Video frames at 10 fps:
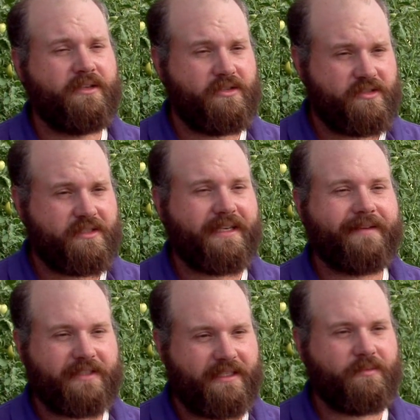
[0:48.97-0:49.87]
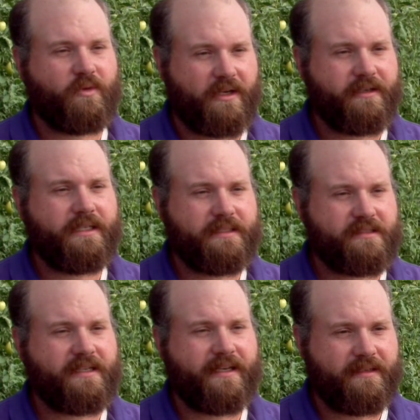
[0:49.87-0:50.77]
you still have to keep watering
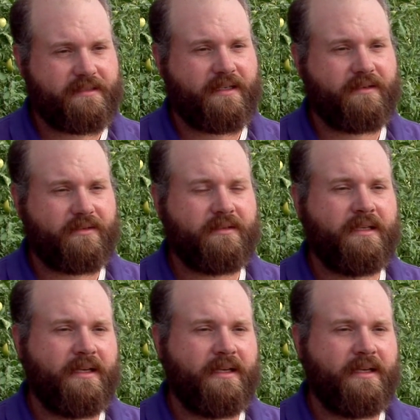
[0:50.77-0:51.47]
inside of the tunnel.